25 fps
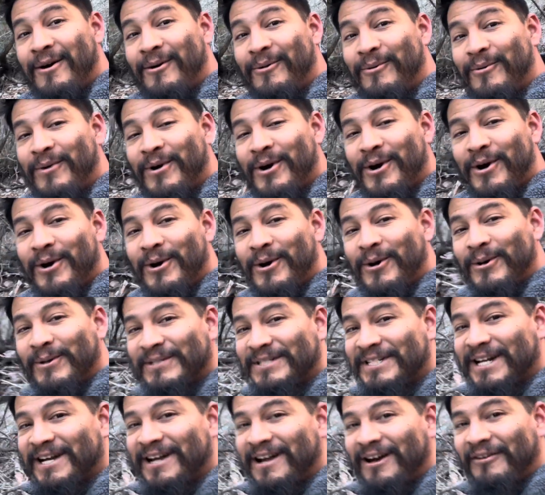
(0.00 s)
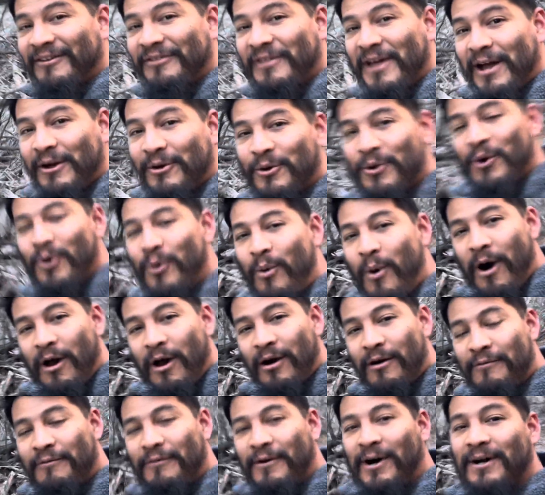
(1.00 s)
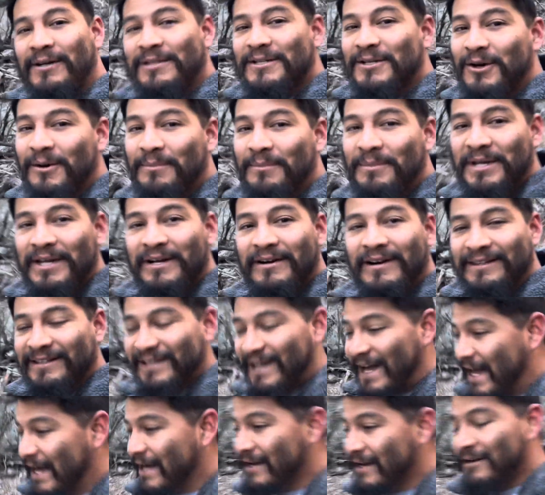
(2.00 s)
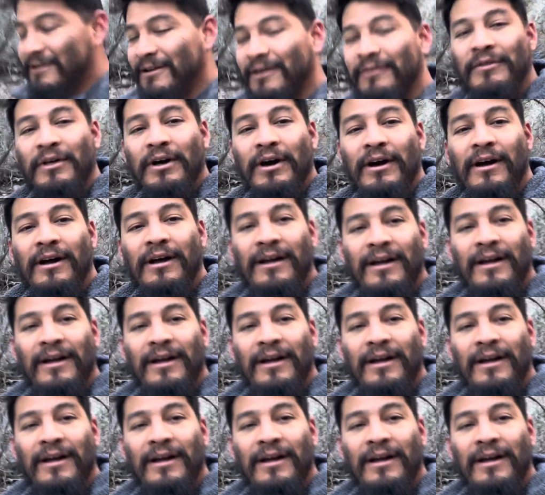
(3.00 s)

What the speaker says: Whoa, check out that cool waterfall. So I'm here at the end of the